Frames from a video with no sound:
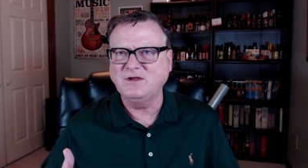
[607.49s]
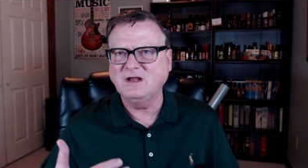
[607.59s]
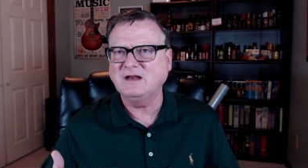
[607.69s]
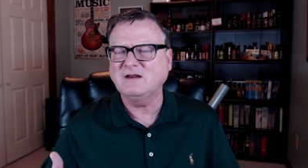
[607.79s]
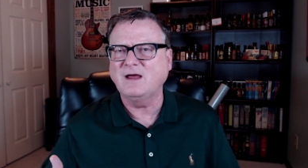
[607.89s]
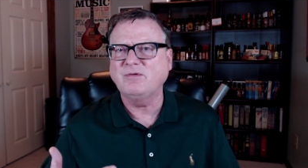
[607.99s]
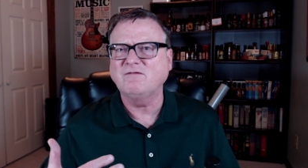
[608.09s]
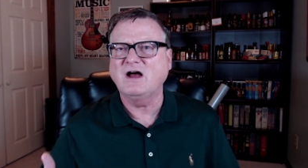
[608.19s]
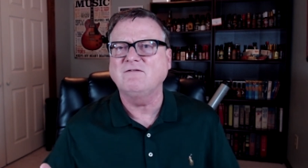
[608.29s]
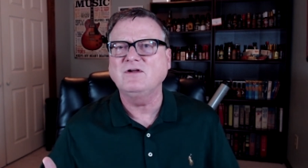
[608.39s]
You get that type
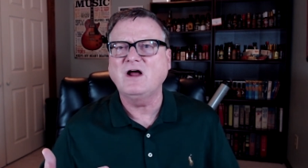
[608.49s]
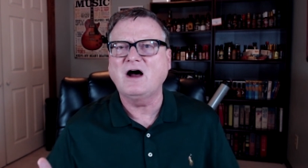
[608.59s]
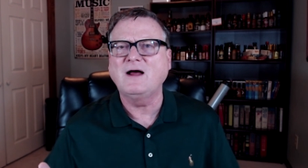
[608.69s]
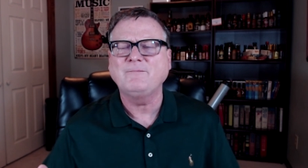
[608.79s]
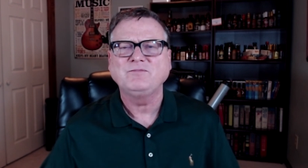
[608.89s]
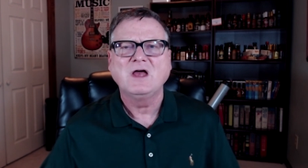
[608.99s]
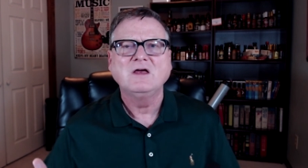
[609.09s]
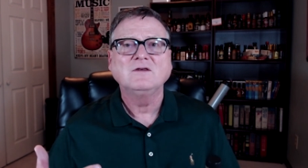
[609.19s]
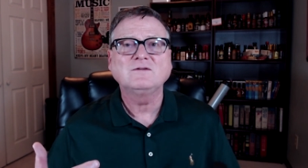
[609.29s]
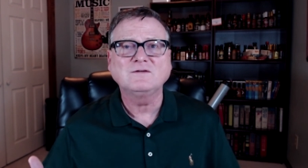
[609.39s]
of oven hot,
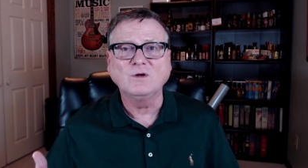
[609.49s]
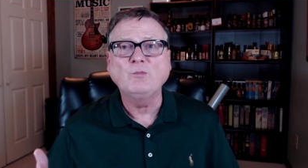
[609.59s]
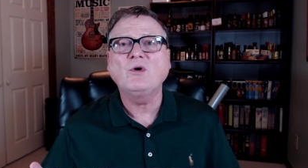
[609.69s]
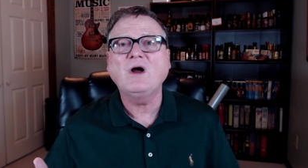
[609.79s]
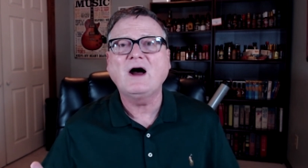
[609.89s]
super